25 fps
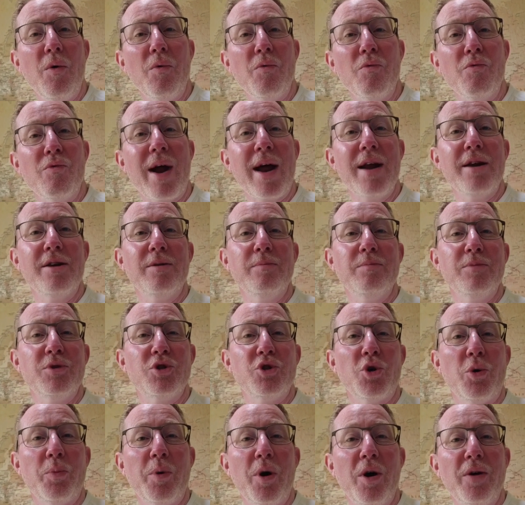random
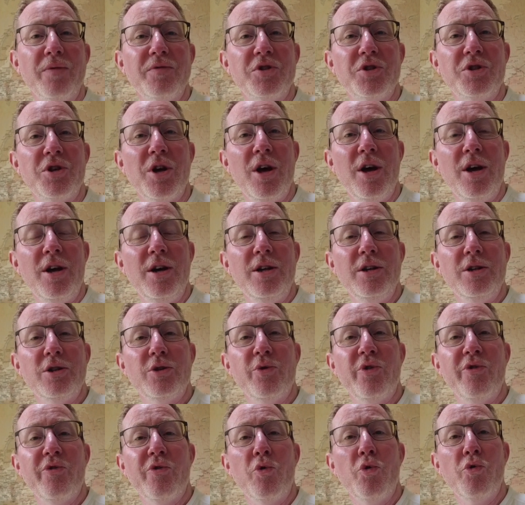stop-offs.
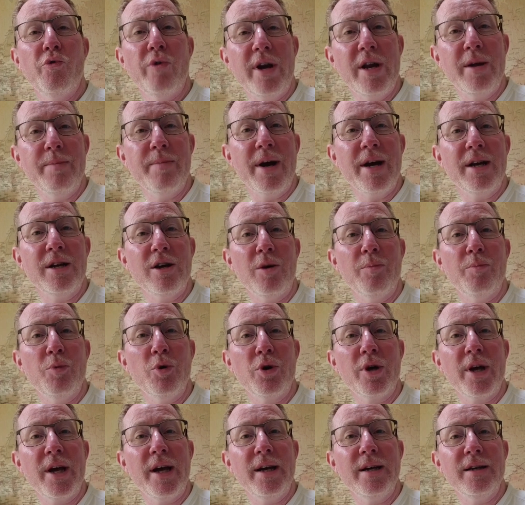So we've already made our
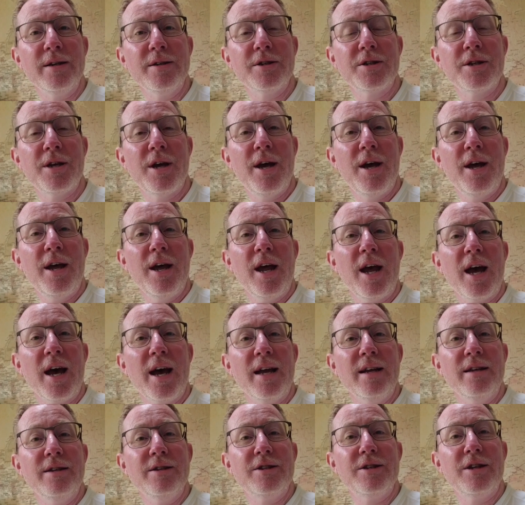bookings,
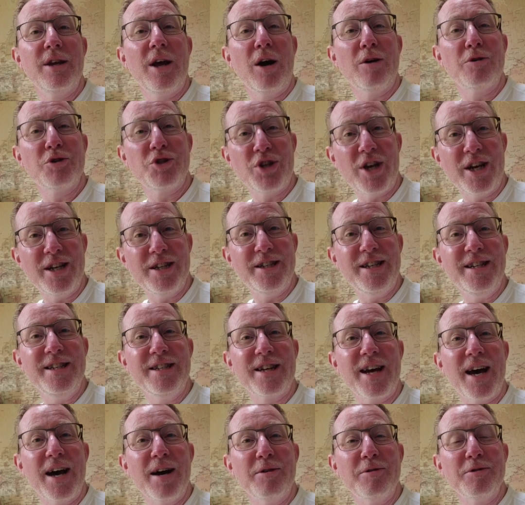and I'll share
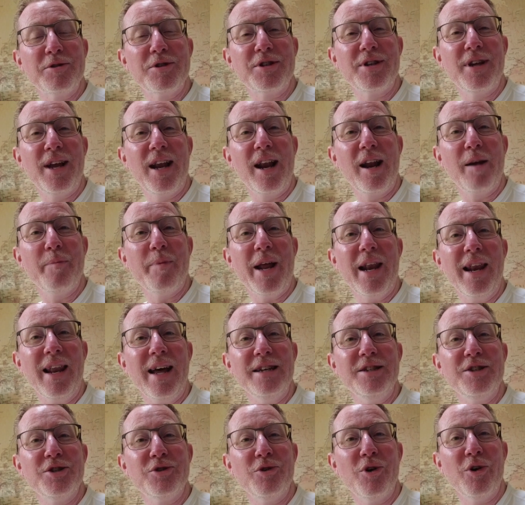details a little bit
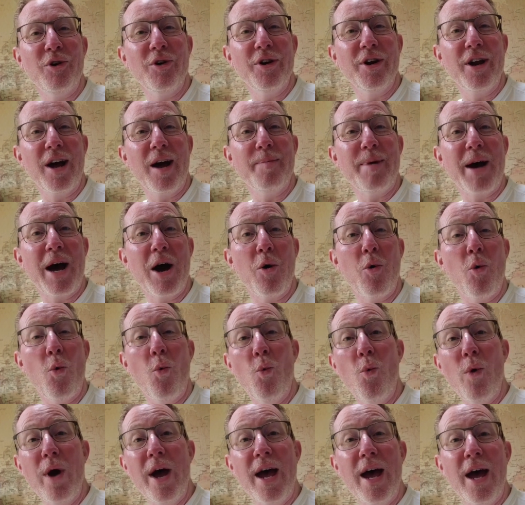later on about
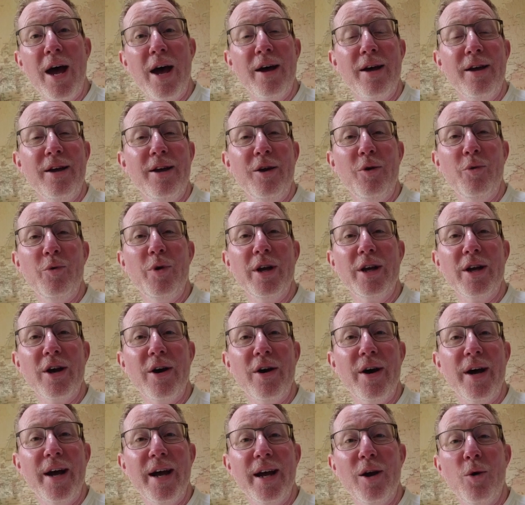where we're
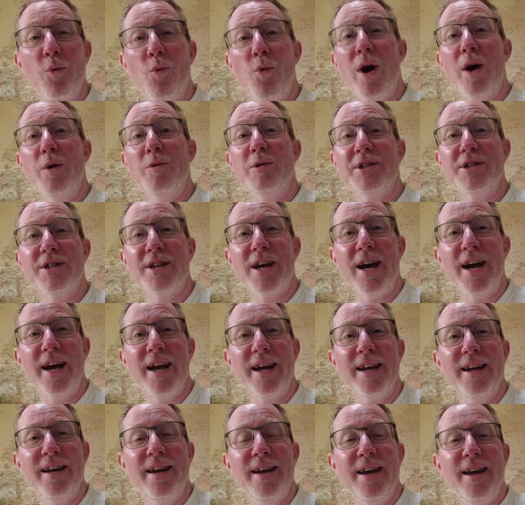going, where we're
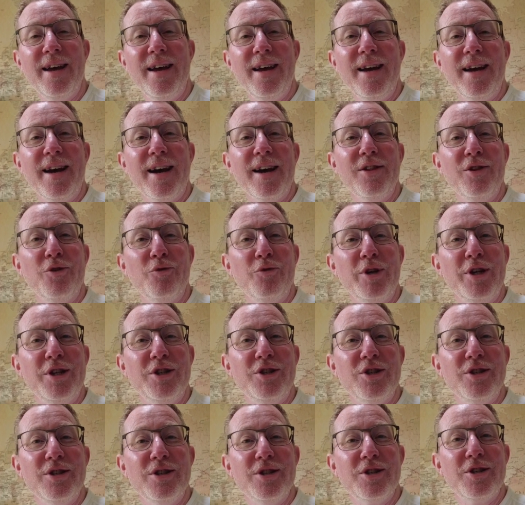staying, and the
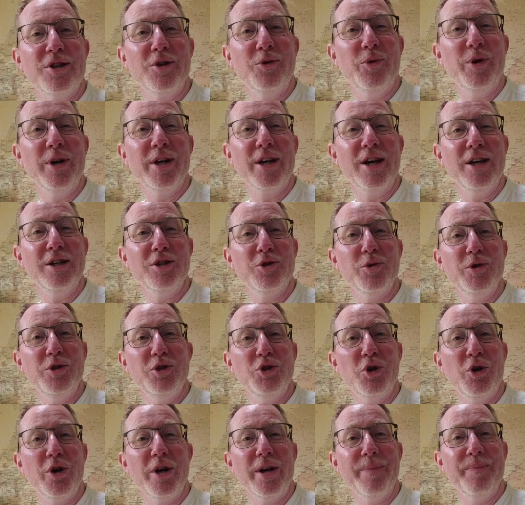regions we're going to
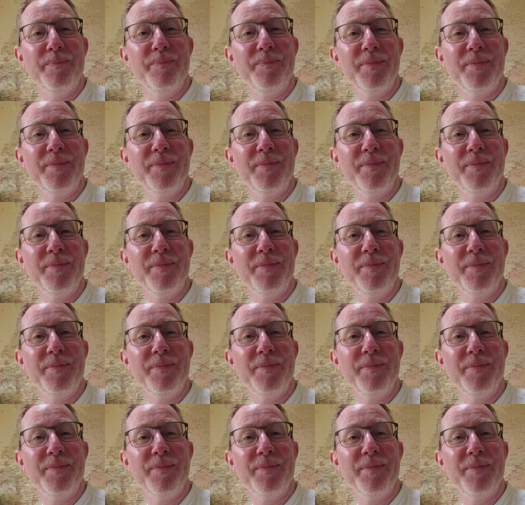enjoy.